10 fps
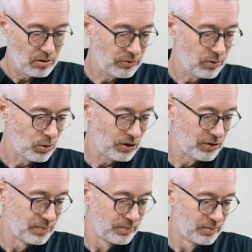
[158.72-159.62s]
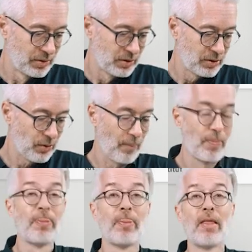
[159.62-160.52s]
Of course. So,
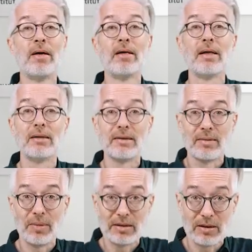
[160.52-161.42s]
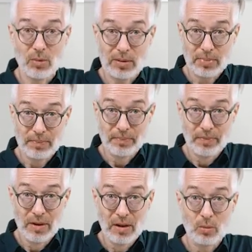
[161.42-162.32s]
in the semantic web,
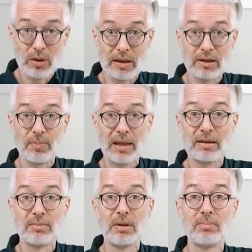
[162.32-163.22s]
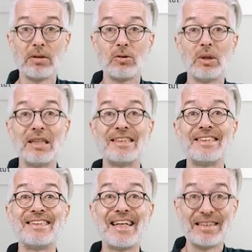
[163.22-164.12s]
we expect people to
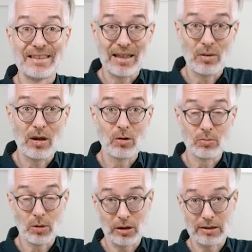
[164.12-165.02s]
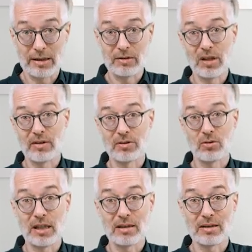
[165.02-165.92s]
extend our own models that we have
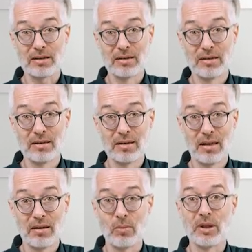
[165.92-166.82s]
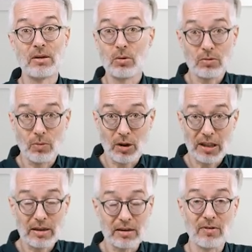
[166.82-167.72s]
created we don't
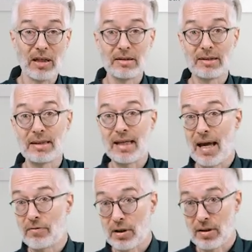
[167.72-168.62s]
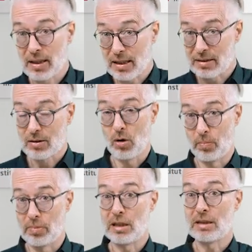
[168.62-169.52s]
worry in advance that everything is
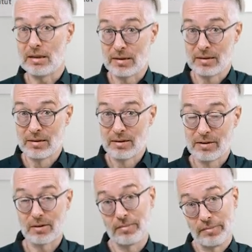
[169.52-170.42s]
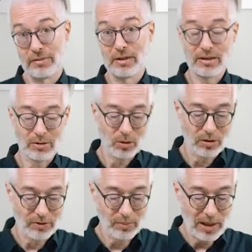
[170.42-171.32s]
complete. So this is
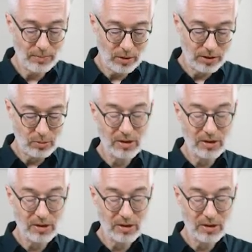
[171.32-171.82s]
one of the main points.